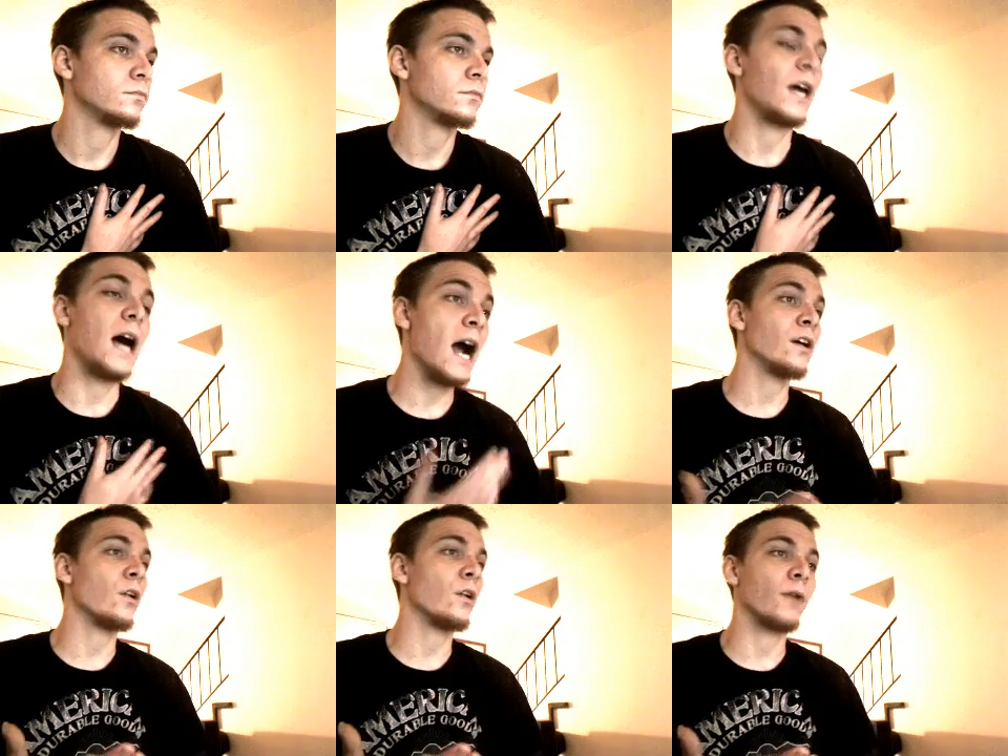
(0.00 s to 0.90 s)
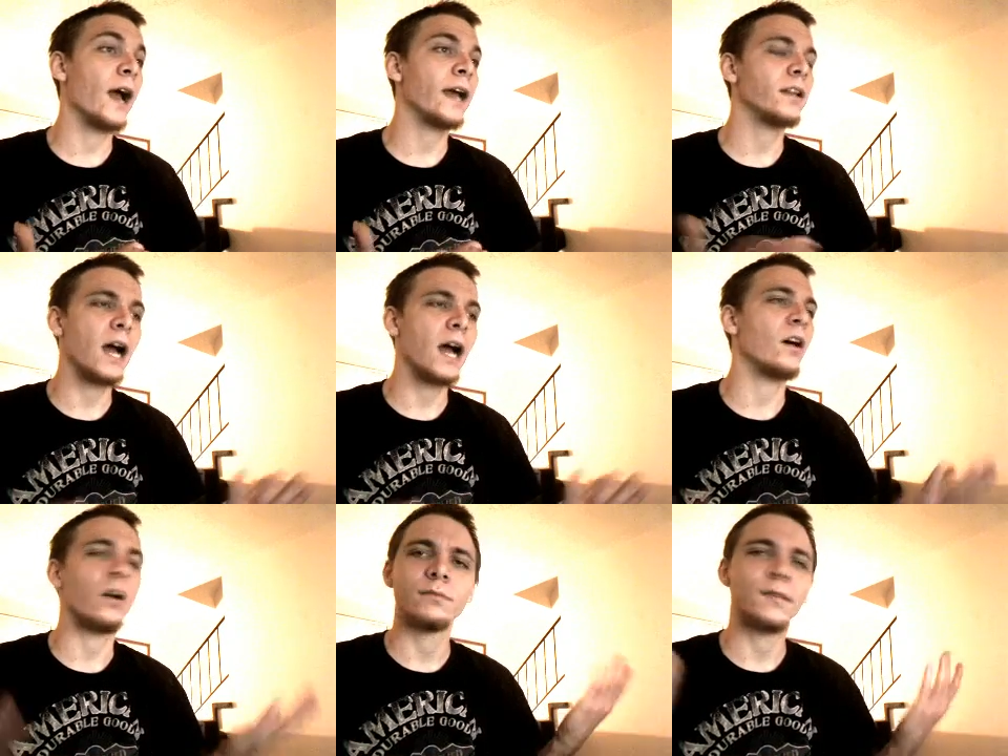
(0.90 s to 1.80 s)
I know, right? I
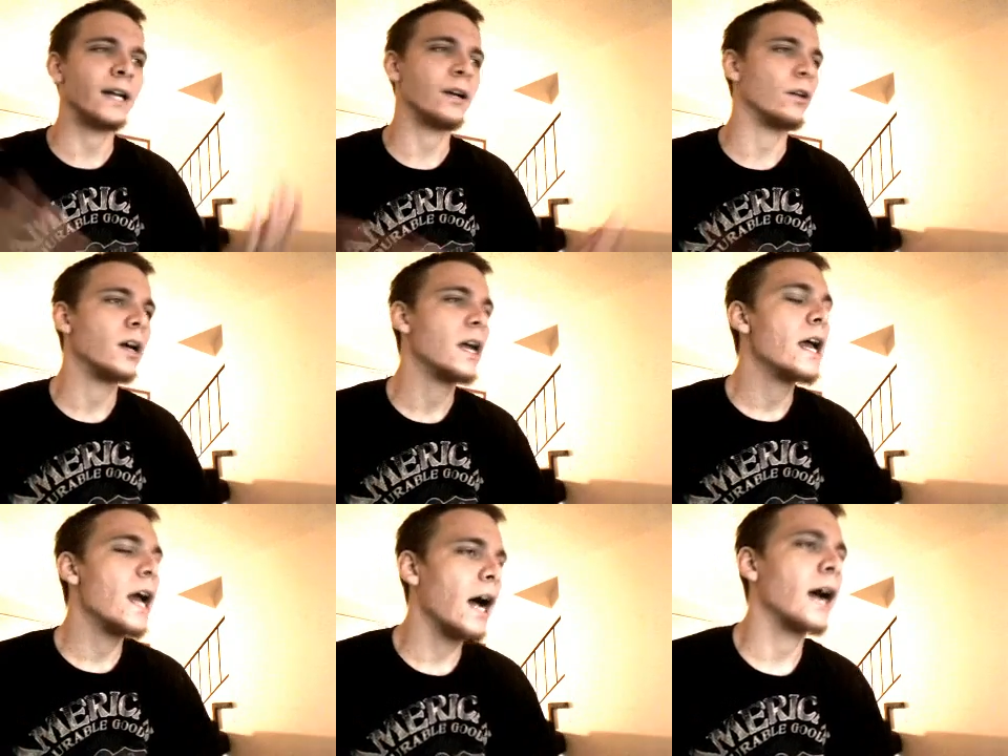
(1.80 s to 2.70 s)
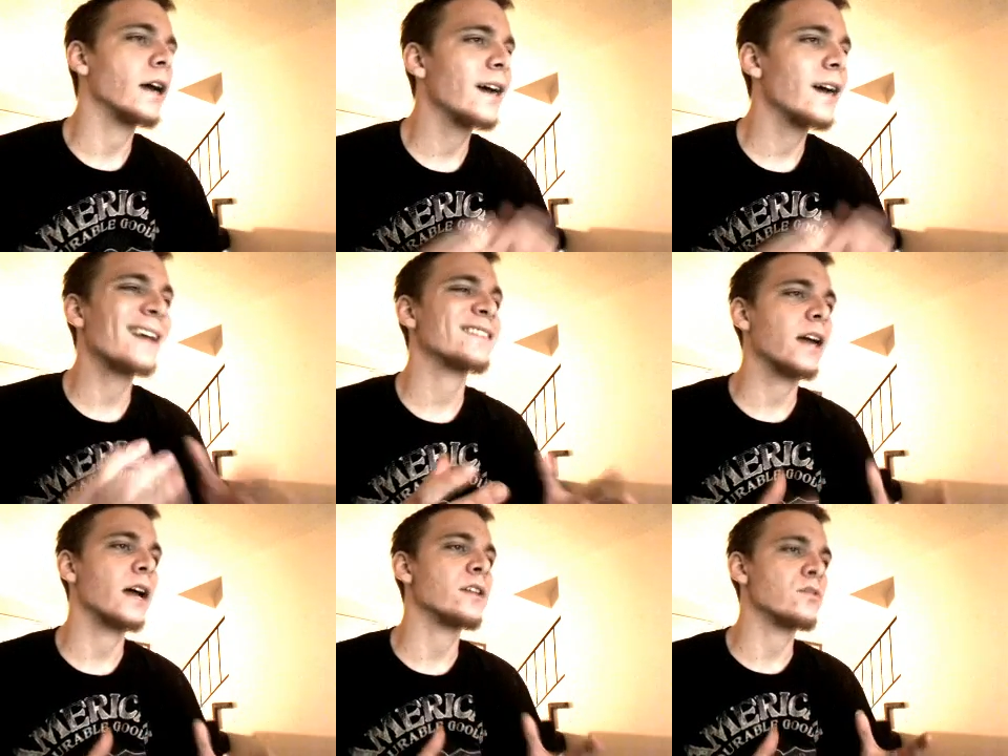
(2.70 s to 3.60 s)
know.
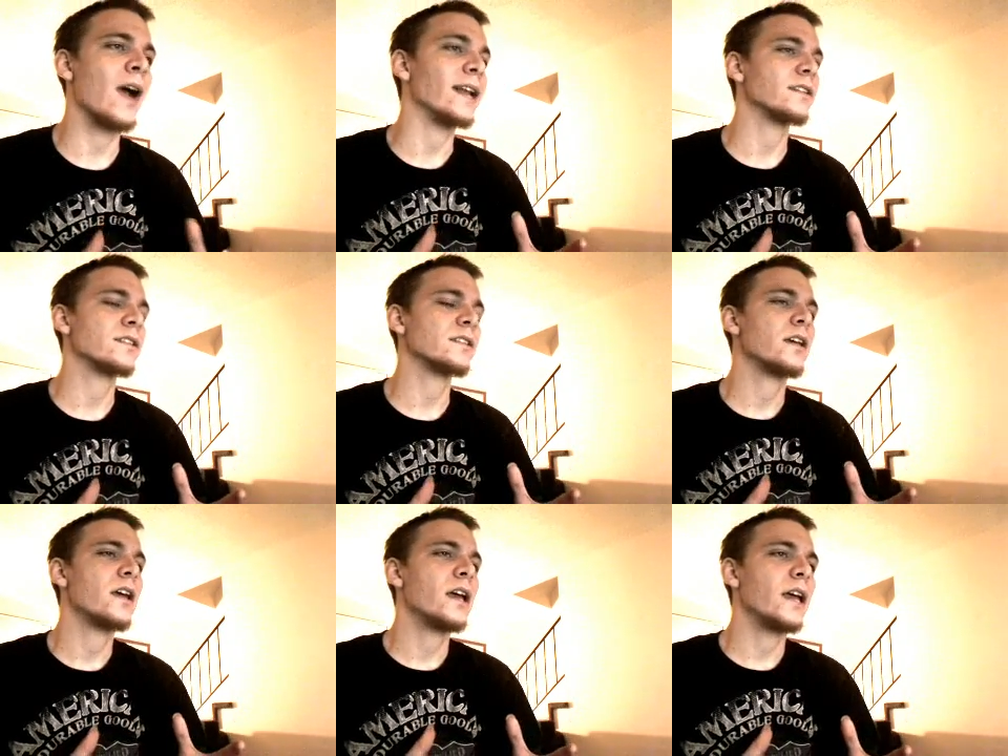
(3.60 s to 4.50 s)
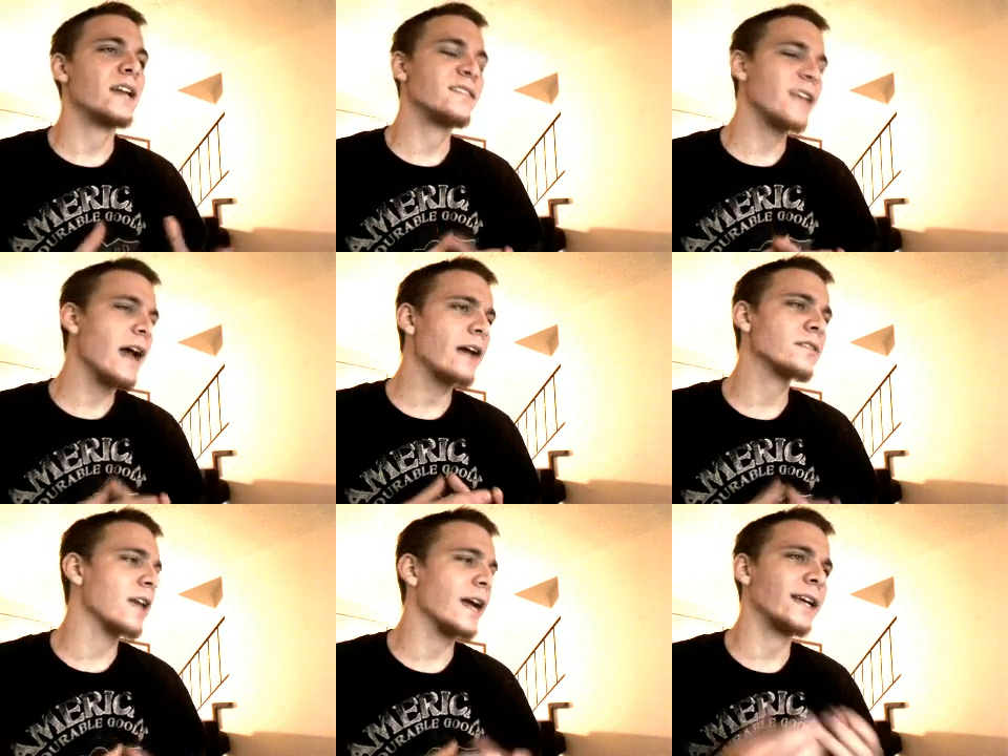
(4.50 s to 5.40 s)
Costochondritis. It sounds
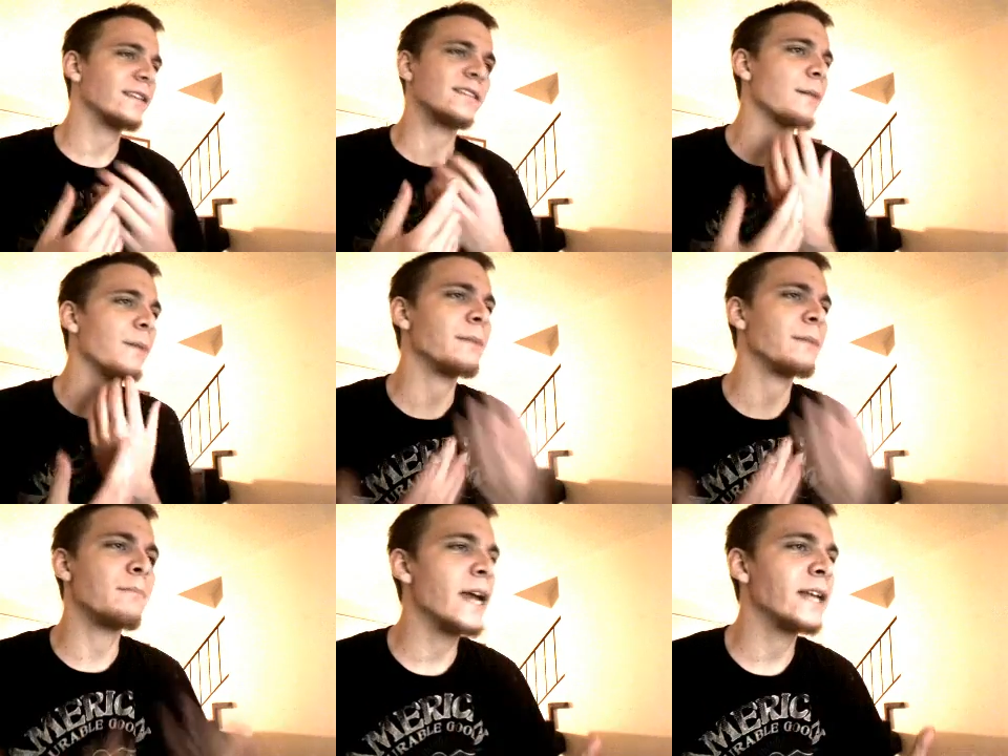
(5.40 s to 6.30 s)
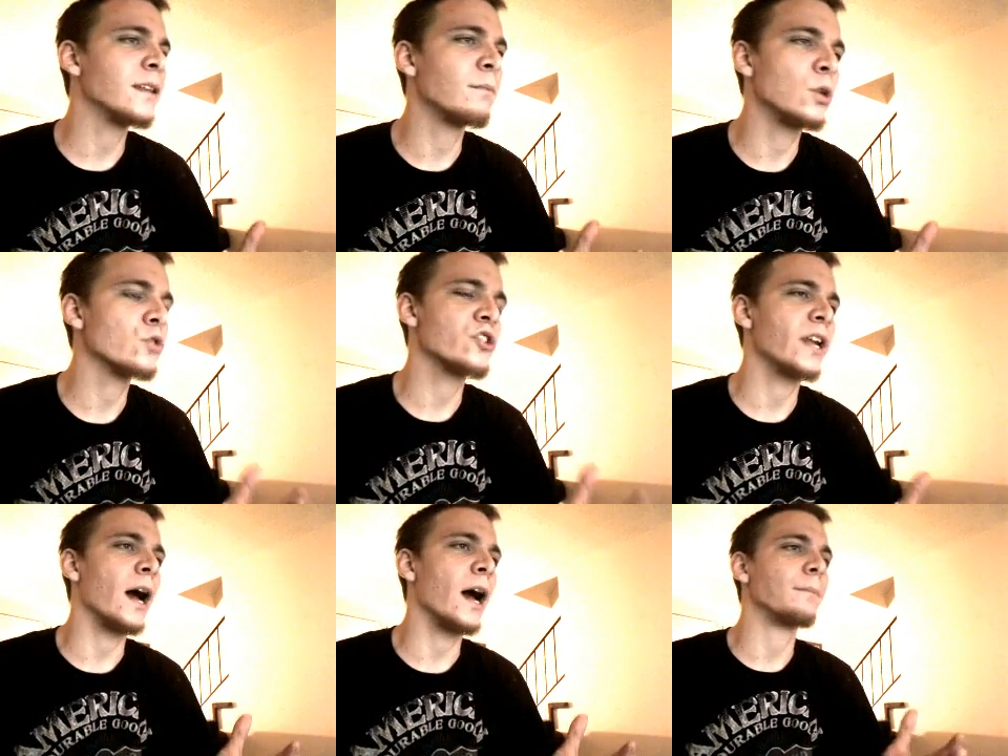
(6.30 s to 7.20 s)
like somebody made the
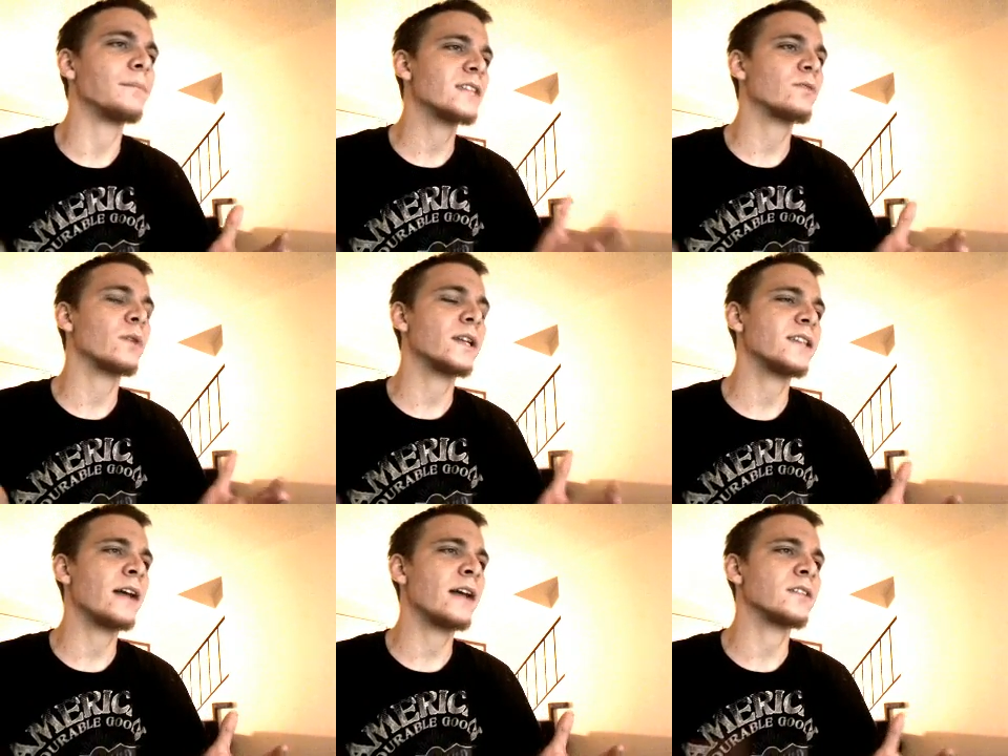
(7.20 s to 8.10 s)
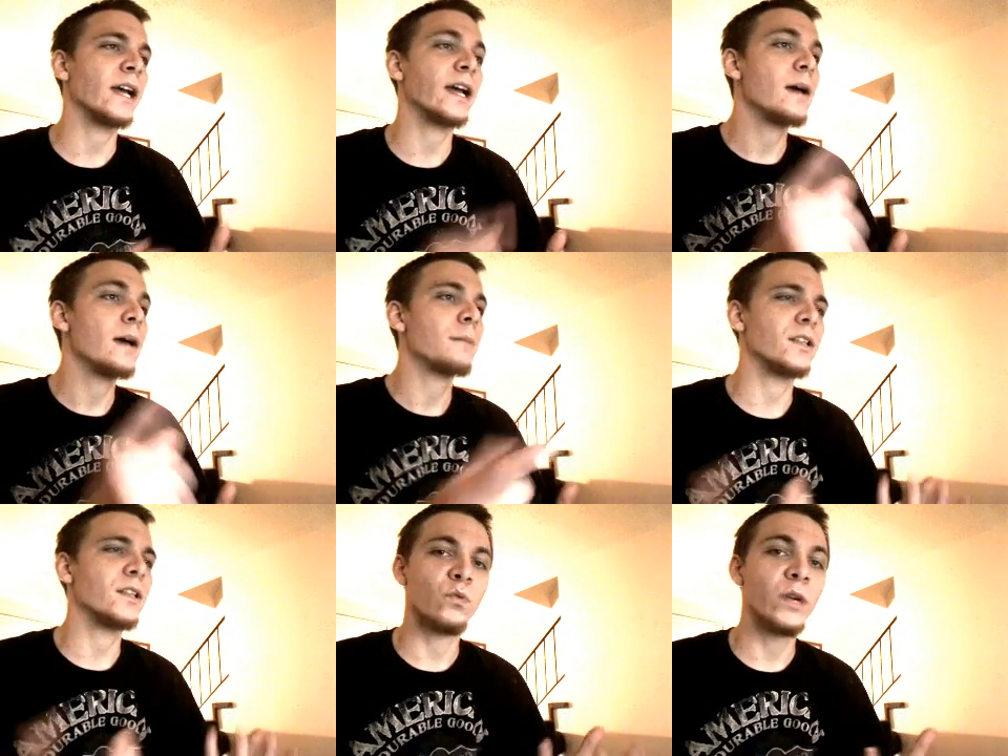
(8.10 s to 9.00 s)
bullshit up. That's what it sounds like, but
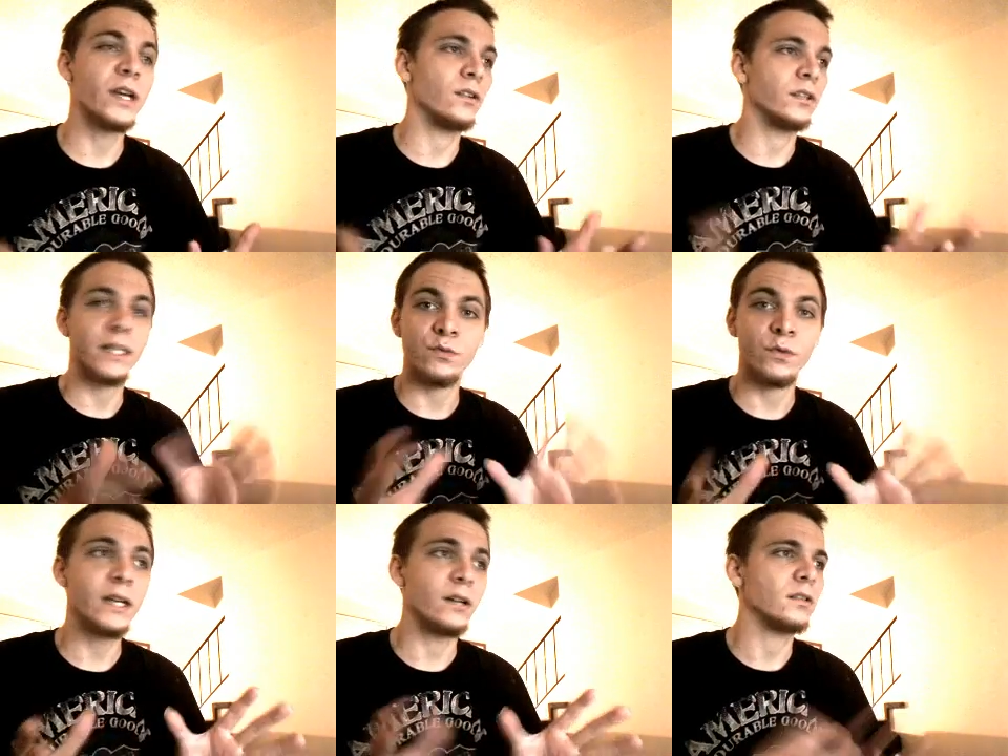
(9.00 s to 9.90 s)
it's real. It's real.